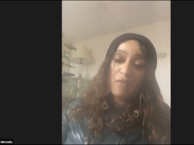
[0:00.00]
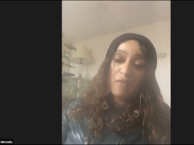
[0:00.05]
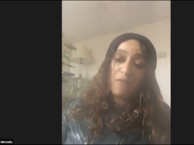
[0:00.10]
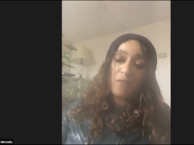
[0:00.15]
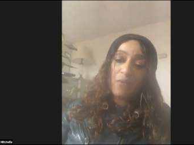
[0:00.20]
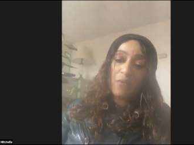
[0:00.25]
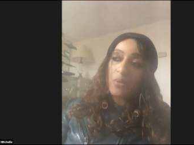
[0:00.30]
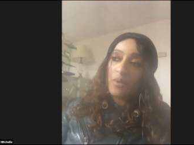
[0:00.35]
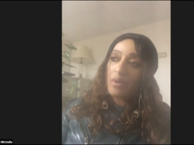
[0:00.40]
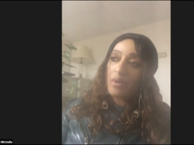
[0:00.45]

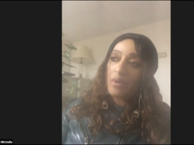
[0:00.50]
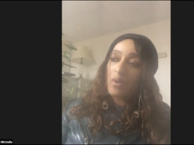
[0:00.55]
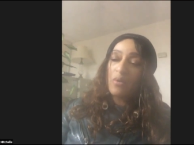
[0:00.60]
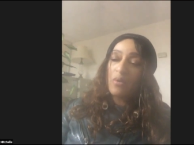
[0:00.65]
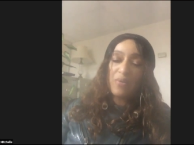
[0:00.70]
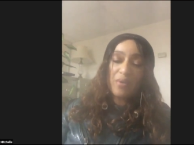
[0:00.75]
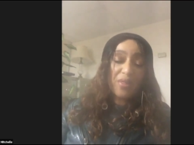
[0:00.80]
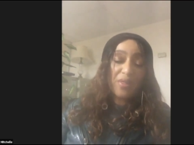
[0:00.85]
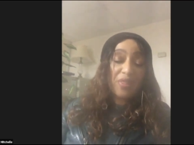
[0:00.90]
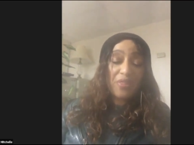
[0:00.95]
for
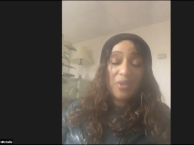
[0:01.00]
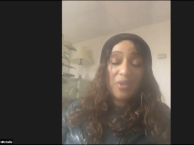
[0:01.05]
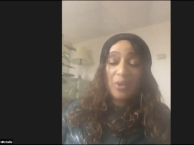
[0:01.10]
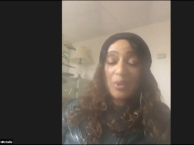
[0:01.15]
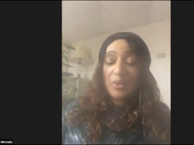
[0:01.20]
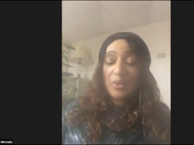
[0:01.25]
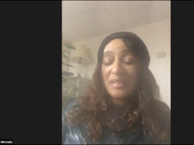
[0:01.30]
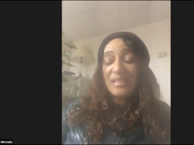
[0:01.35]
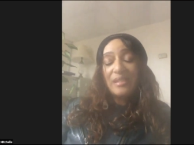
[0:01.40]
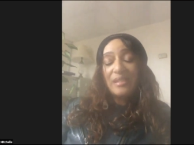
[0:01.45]
over
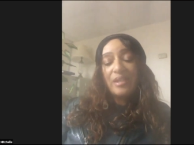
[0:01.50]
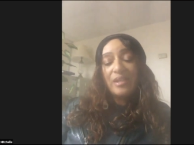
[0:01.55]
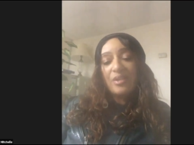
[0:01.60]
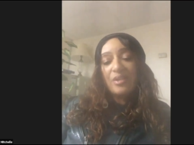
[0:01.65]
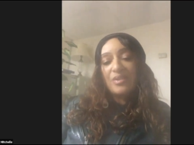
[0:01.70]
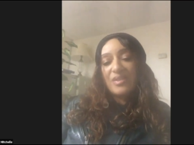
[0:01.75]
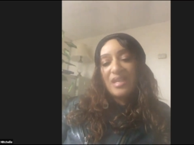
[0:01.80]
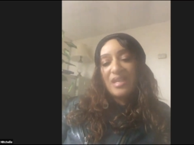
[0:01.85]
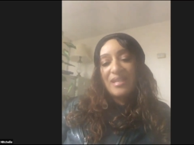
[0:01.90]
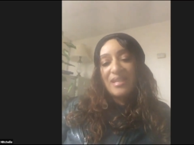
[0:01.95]
30
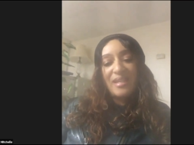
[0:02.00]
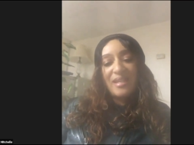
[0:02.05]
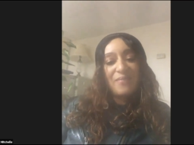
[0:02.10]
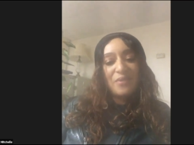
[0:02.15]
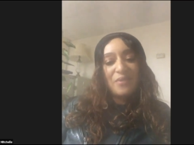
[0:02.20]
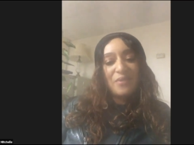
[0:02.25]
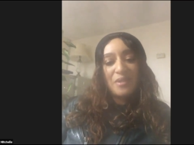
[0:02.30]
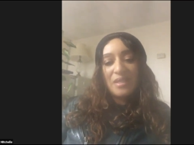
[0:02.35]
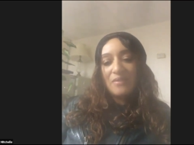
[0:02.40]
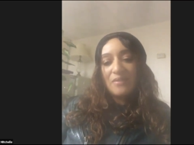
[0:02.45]
years. I
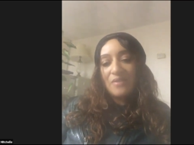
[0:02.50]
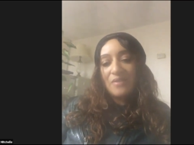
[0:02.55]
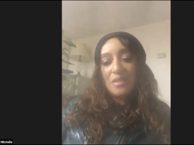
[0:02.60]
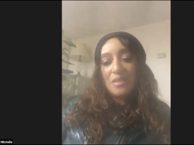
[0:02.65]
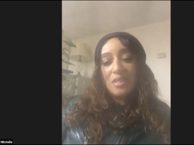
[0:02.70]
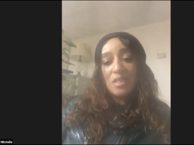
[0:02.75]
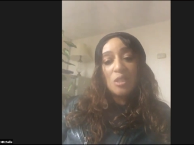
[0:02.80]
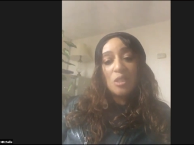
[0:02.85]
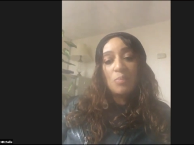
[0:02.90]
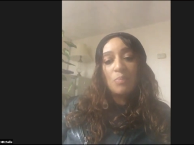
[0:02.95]
never
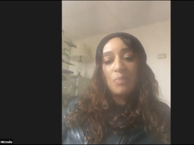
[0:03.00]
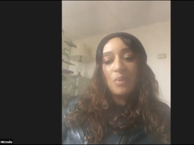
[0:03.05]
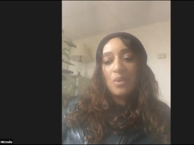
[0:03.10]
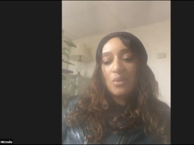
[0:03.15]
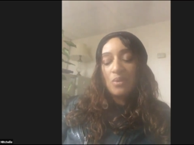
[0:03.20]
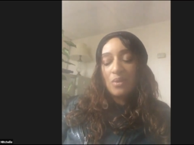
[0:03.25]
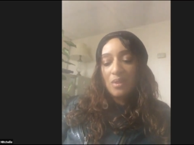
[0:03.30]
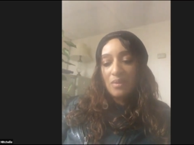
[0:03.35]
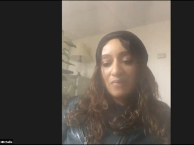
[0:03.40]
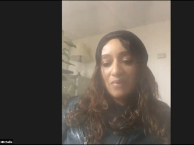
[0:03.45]
even
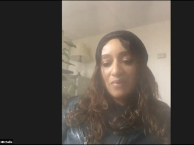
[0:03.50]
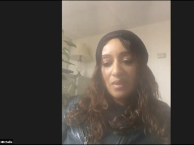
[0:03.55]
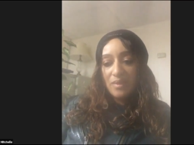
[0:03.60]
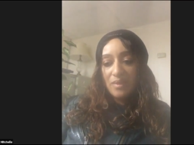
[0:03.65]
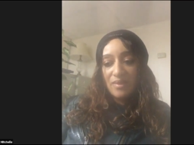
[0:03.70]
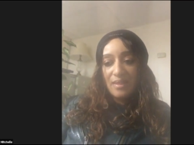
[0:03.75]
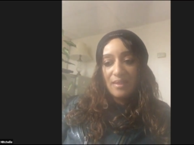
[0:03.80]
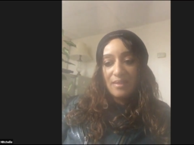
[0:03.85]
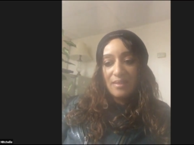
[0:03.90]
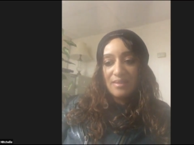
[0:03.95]
spoke of the
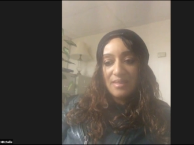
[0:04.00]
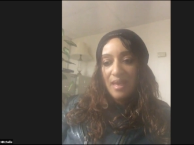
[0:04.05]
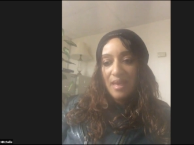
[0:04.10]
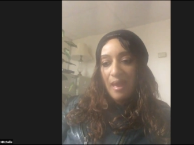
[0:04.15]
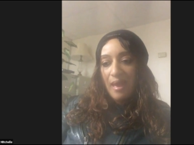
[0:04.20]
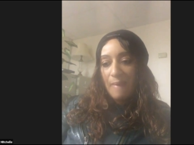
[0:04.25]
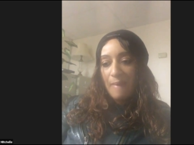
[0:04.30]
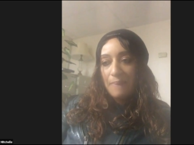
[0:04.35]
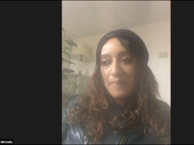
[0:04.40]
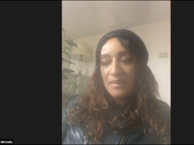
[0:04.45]
things that
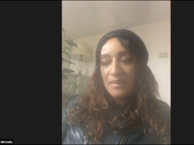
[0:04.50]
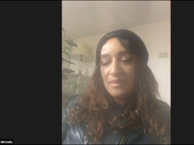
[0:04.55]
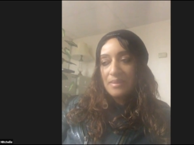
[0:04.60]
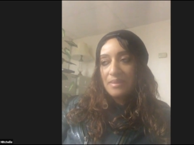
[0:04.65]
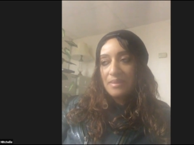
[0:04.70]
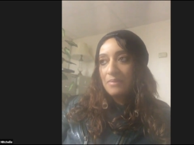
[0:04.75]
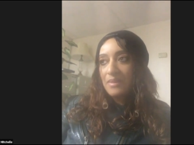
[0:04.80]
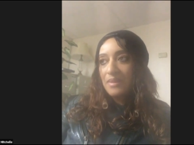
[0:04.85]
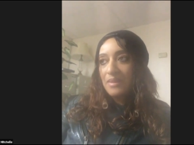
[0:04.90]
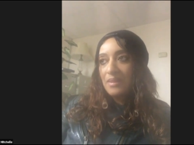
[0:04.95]
happened
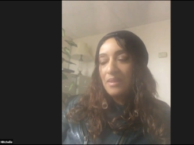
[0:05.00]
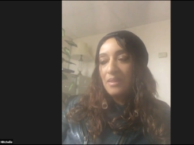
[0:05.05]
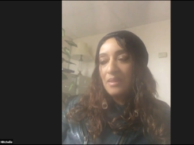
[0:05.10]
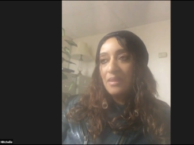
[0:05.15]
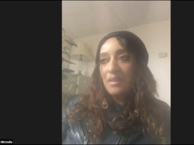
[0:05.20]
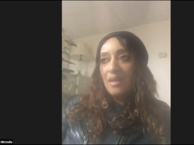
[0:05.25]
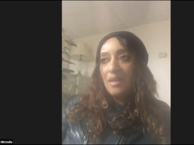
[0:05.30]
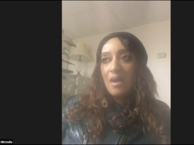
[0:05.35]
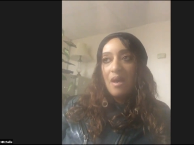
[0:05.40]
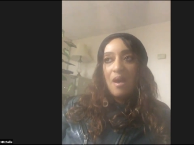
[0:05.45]
to me
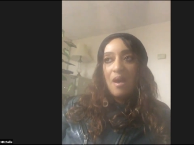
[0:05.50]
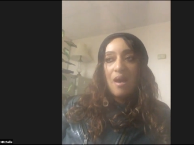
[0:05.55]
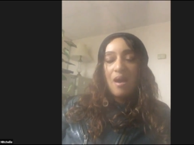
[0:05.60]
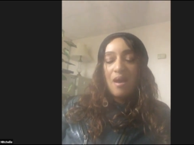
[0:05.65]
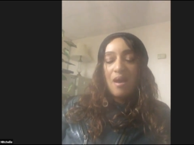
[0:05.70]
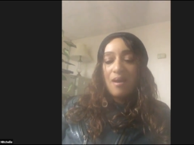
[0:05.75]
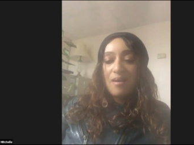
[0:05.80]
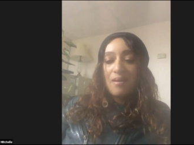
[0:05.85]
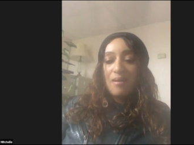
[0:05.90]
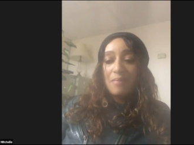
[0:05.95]

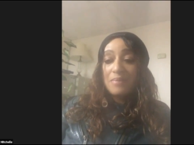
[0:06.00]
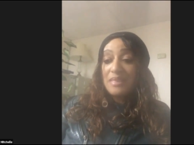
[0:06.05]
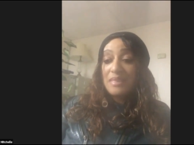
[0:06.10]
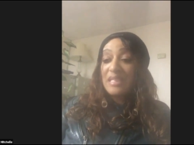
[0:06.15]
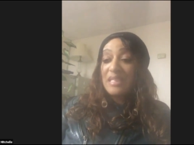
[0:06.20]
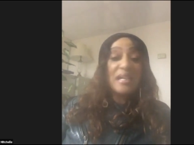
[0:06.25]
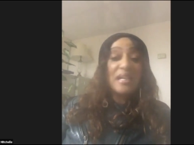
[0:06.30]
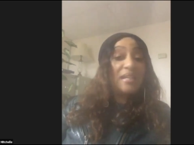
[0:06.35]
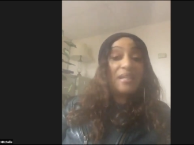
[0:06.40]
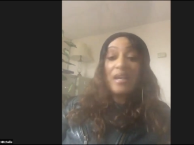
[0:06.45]
um,
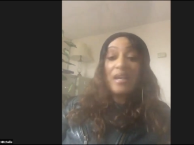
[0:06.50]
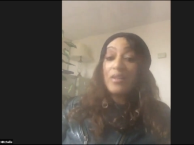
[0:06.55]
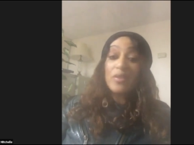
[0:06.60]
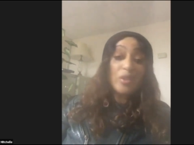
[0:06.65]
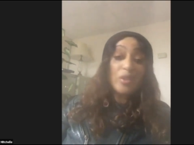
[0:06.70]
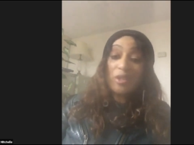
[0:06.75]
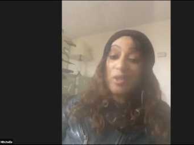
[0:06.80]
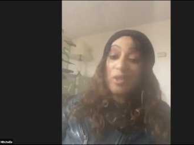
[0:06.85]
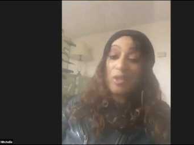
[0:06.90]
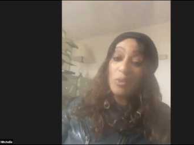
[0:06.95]
to
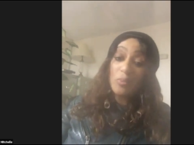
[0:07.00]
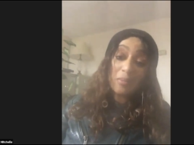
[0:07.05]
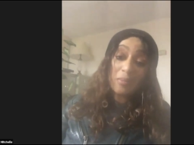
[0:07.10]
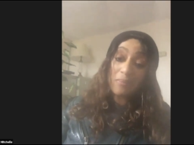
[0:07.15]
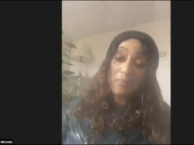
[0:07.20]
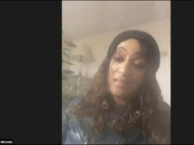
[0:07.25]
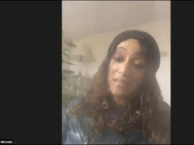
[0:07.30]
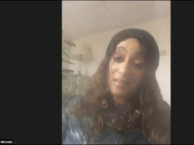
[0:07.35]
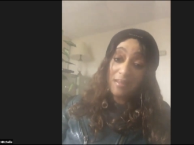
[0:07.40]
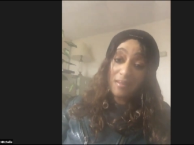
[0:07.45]
another human
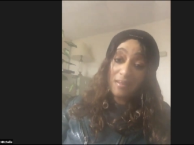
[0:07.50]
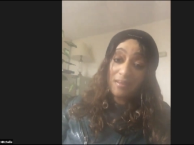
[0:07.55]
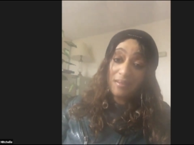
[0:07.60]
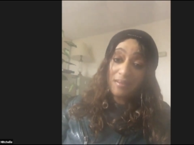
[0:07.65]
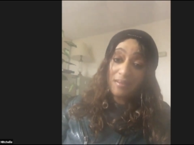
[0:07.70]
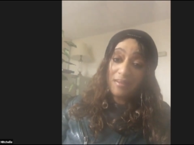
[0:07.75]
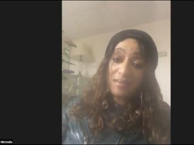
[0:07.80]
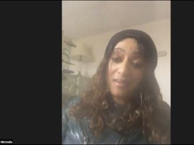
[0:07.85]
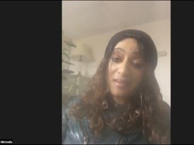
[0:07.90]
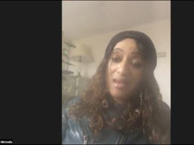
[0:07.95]

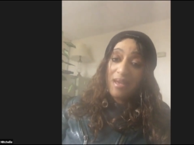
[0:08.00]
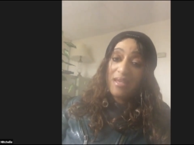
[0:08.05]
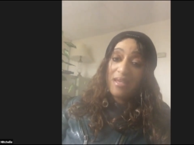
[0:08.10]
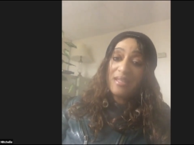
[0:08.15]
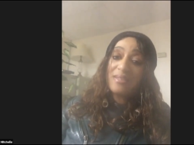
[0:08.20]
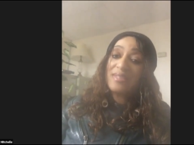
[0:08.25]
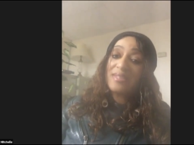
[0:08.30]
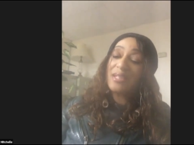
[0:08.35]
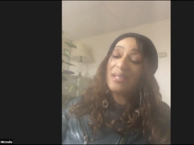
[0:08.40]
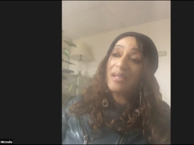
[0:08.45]
being
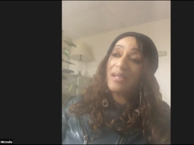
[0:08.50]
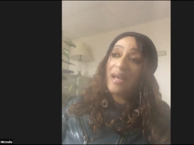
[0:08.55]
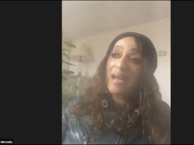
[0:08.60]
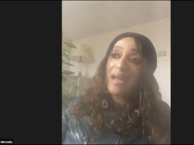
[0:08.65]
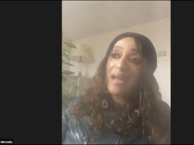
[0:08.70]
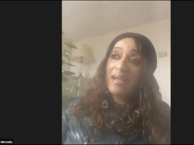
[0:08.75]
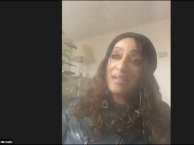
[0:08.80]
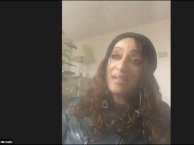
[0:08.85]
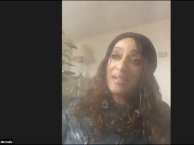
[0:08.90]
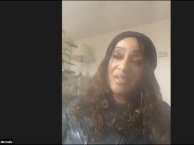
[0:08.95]
until
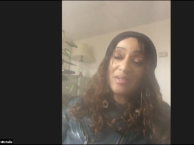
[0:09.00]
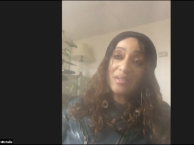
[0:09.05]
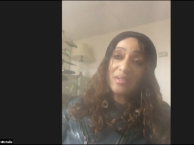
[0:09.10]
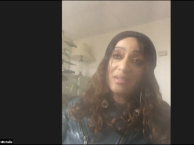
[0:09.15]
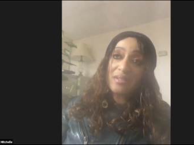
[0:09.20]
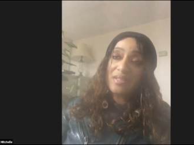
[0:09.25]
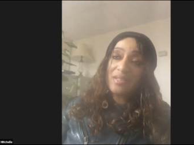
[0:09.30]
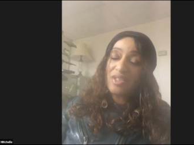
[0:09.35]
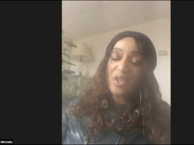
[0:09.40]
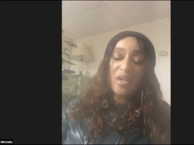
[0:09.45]
I
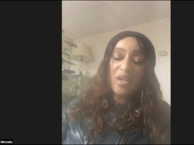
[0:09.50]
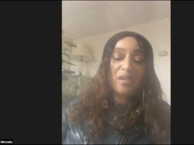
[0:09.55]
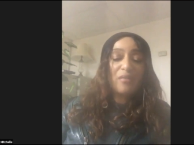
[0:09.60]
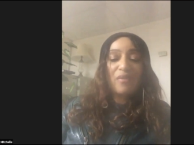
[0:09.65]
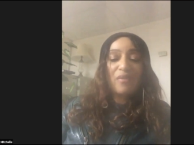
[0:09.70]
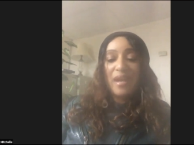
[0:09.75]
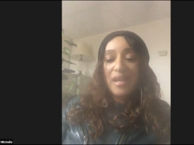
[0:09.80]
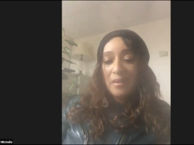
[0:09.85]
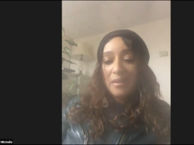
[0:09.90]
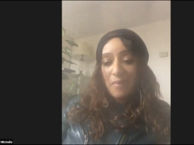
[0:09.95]
actually started
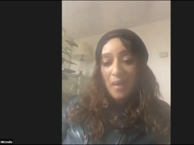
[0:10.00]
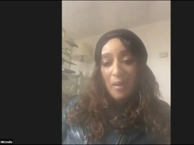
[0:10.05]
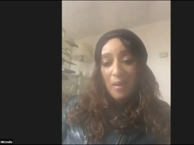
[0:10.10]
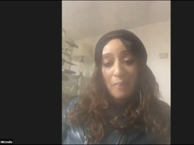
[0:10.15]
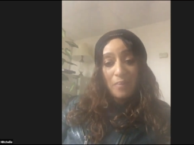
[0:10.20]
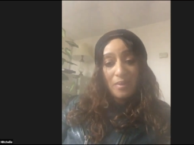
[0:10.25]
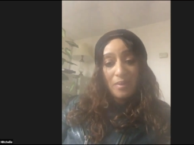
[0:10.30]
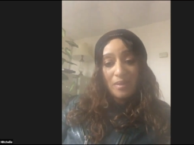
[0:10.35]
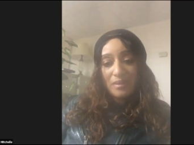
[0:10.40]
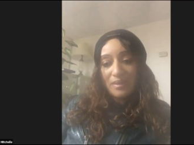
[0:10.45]
writing my
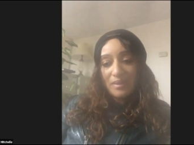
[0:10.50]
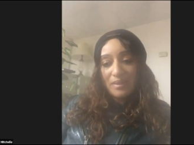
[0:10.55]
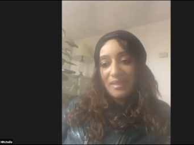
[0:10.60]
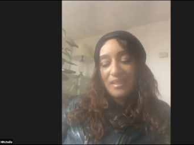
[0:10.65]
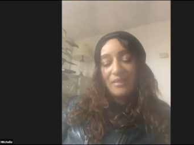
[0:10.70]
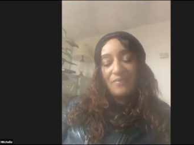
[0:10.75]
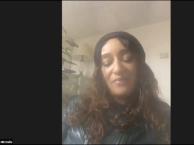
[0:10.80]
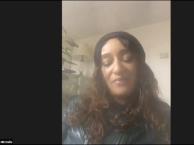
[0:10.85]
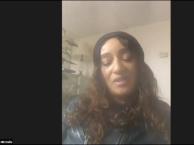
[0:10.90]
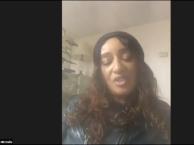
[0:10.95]
book
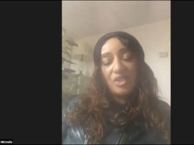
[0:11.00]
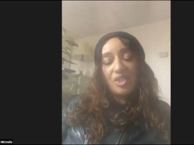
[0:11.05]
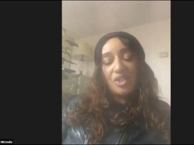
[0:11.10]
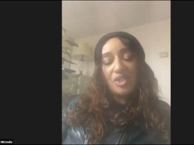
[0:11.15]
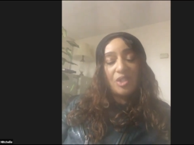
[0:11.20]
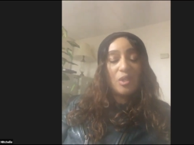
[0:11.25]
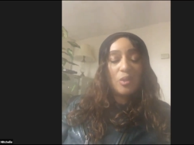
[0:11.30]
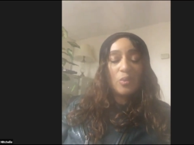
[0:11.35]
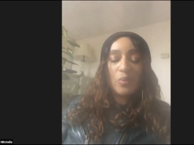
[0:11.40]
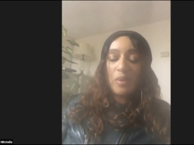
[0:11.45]
and even
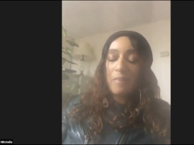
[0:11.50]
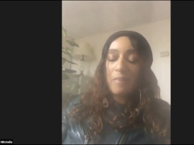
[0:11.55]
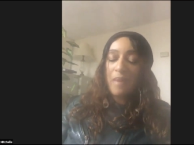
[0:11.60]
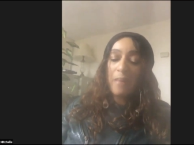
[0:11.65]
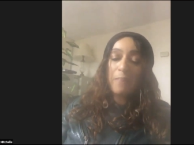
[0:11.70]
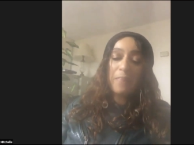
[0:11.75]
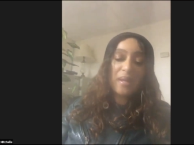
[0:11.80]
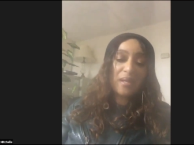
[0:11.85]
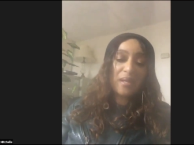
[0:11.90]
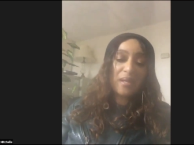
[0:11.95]
sharing with
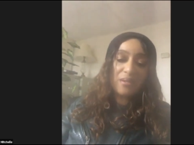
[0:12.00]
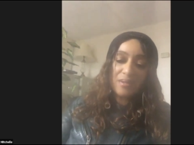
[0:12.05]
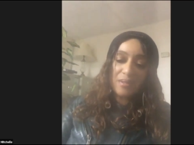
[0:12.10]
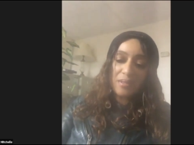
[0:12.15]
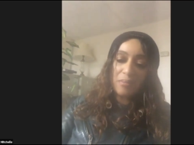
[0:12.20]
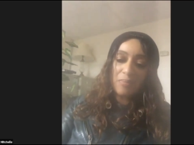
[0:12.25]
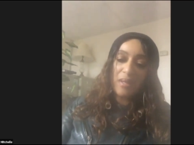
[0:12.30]
my parents.